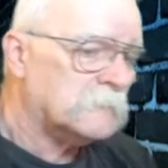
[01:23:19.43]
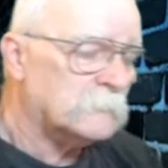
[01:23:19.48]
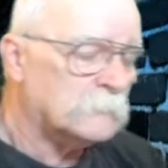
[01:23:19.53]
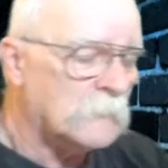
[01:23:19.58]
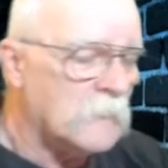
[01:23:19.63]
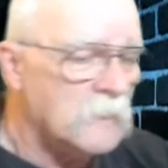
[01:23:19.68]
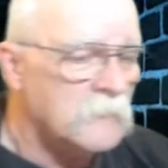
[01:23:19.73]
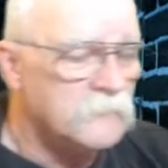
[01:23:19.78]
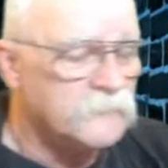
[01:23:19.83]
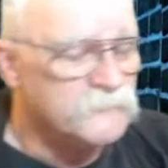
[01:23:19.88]

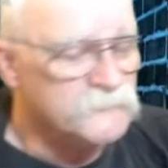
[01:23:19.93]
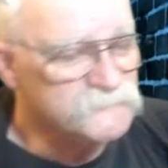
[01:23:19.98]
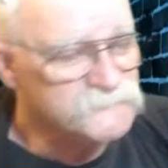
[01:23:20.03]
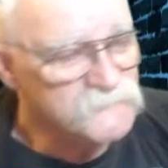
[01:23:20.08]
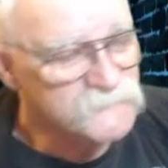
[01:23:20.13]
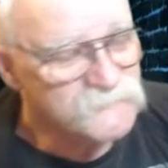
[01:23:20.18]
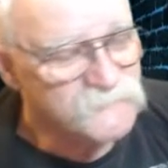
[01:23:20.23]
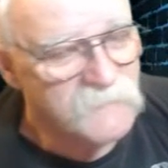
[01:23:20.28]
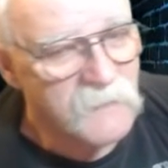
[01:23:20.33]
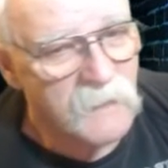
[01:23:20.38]
Mark, you
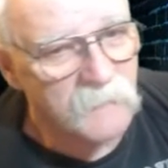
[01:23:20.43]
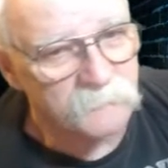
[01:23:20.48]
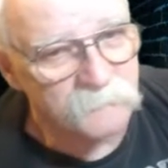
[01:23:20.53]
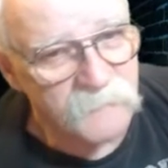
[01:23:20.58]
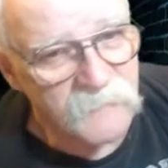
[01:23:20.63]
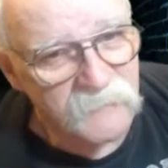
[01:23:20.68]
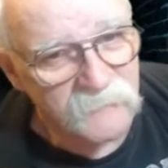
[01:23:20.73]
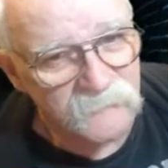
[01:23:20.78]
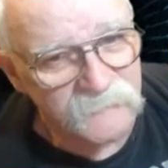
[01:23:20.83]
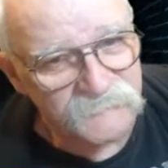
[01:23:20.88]
just got
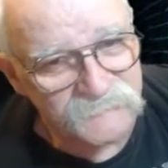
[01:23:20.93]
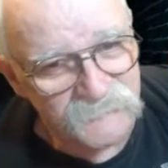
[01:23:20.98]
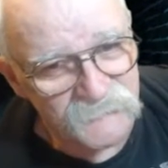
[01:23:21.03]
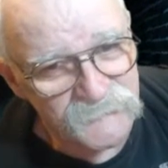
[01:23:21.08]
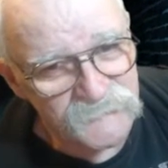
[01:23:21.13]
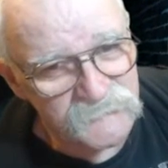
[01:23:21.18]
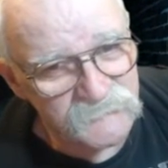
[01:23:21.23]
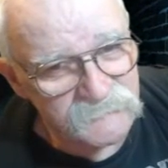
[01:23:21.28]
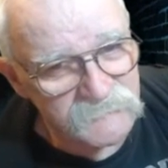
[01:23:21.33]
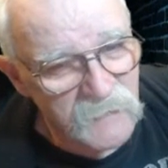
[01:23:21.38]
married,
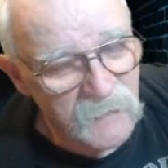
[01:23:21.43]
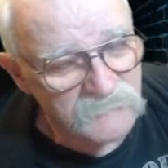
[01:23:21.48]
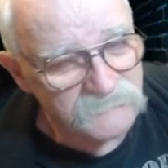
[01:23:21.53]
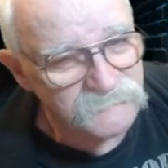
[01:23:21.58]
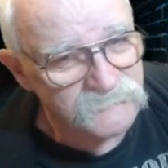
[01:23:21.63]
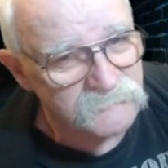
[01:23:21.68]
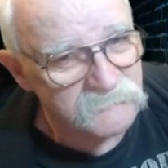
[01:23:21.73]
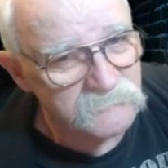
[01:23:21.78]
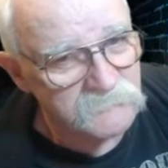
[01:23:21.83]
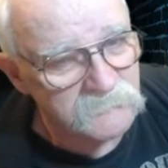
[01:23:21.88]
did you not,
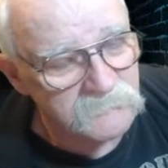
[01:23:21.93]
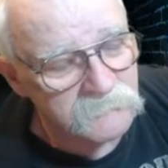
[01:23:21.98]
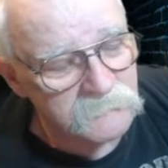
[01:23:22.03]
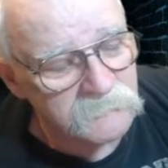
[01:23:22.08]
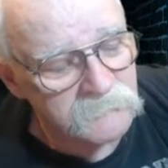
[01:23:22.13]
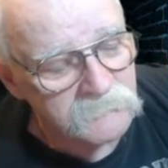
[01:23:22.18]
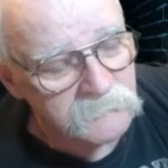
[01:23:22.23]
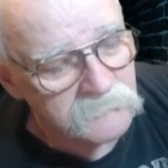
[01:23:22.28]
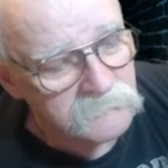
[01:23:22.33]
sir?